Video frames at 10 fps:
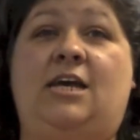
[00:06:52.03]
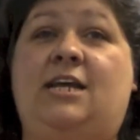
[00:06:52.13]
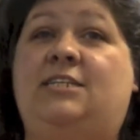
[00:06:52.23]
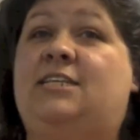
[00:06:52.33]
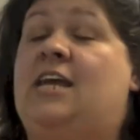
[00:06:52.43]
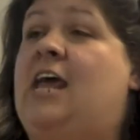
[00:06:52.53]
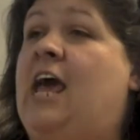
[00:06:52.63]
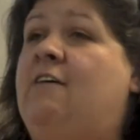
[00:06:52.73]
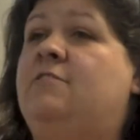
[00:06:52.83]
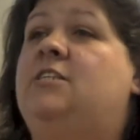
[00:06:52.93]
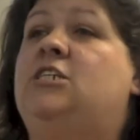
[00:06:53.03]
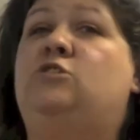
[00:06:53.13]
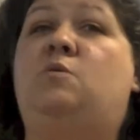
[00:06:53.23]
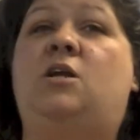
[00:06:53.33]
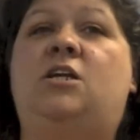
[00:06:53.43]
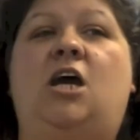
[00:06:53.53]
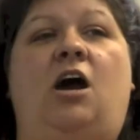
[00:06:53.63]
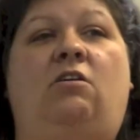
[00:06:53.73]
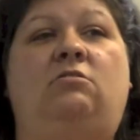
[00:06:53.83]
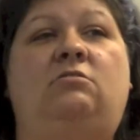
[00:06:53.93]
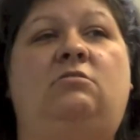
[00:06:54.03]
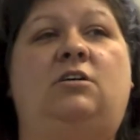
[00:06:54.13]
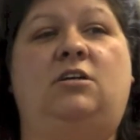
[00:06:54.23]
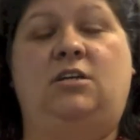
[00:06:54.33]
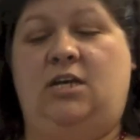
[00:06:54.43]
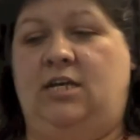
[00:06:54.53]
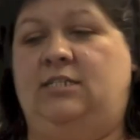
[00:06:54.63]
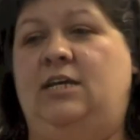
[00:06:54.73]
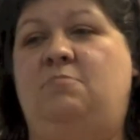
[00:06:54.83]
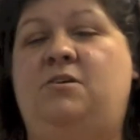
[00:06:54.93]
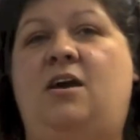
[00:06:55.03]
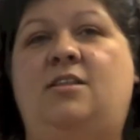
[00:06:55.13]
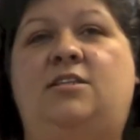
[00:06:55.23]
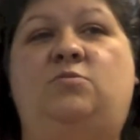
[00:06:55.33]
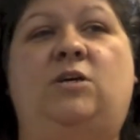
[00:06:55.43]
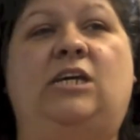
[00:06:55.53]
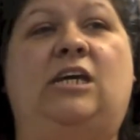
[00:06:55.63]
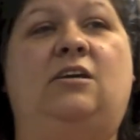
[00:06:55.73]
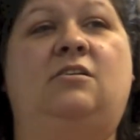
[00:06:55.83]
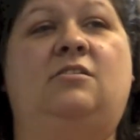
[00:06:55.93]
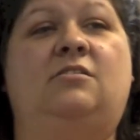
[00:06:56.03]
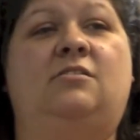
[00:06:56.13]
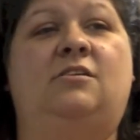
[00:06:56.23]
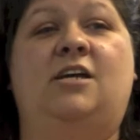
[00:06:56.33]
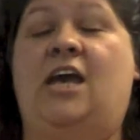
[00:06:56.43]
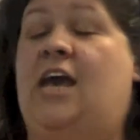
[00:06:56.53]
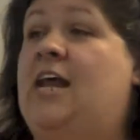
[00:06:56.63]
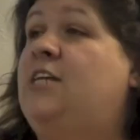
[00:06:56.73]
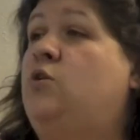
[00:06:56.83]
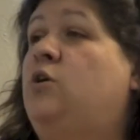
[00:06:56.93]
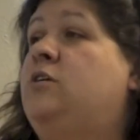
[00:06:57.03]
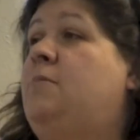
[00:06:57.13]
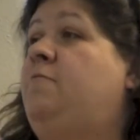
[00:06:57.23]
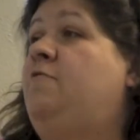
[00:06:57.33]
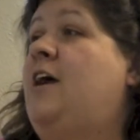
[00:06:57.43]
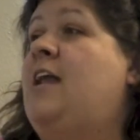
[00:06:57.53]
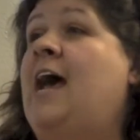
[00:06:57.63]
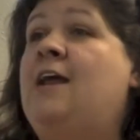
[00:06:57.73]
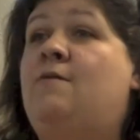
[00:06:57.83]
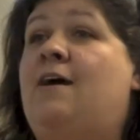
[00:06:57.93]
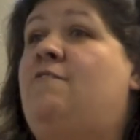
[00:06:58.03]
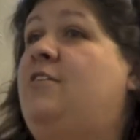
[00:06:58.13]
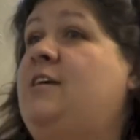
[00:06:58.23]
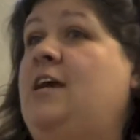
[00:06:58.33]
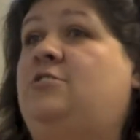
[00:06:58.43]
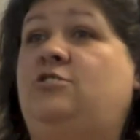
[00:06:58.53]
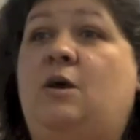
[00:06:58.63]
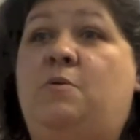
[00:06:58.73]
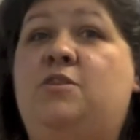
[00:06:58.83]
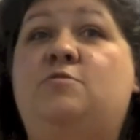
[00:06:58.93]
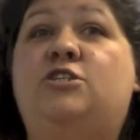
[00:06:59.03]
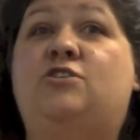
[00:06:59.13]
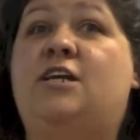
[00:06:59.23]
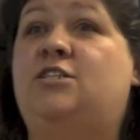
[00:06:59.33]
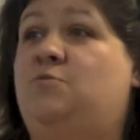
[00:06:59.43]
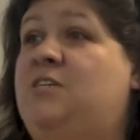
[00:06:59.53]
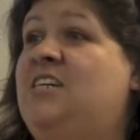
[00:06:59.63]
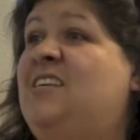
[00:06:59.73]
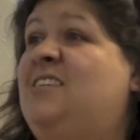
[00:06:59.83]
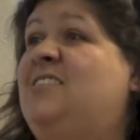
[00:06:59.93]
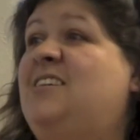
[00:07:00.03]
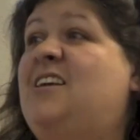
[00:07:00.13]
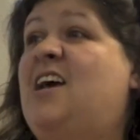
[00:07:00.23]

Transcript: And I said, everything you want to know is going to be on this wiki. And I told them up front, I don't have all the answers. I went through a training so we could get this done.